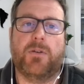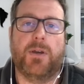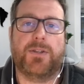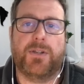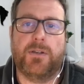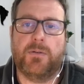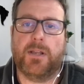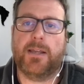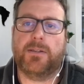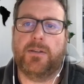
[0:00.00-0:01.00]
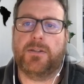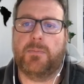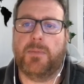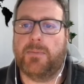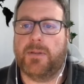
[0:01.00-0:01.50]
a question you would like to
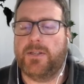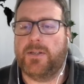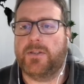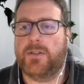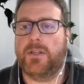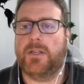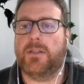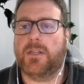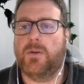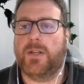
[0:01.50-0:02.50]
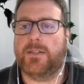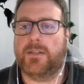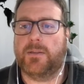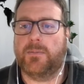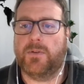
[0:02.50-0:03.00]
submit, please use the Q&A
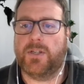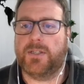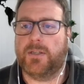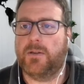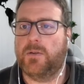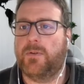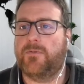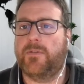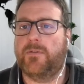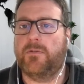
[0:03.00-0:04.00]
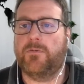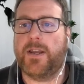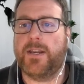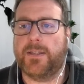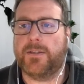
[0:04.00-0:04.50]
system, which is you'll
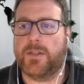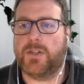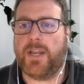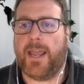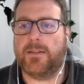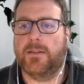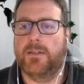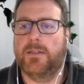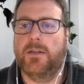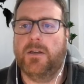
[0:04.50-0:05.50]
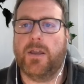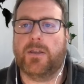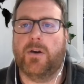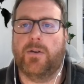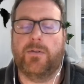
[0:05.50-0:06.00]
find under the chat
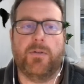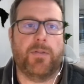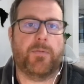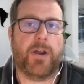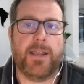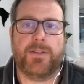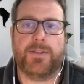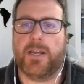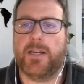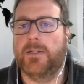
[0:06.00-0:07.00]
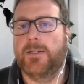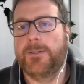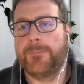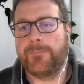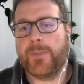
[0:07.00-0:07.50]
icon on the right hand side.
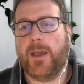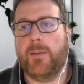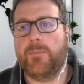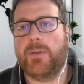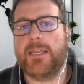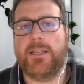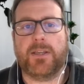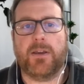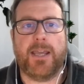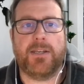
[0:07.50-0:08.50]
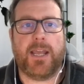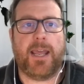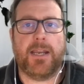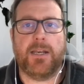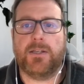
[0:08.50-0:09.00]
Please go ahead
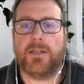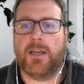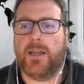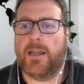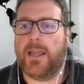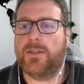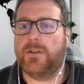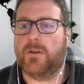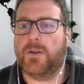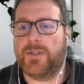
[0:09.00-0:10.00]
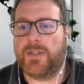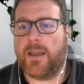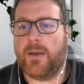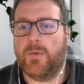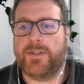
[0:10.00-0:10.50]
and enter your question
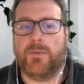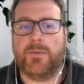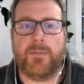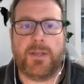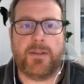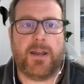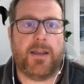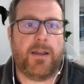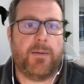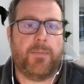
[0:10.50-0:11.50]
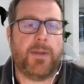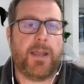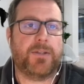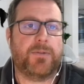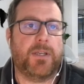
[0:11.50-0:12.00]
there, and we'll deal with them either
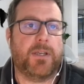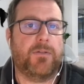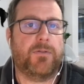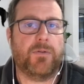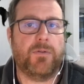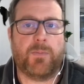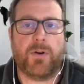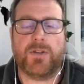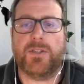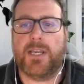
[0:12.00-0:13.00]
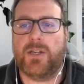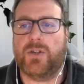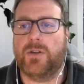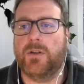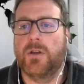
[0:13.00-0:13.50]
as we go through the
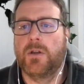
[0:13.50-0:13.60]
presentation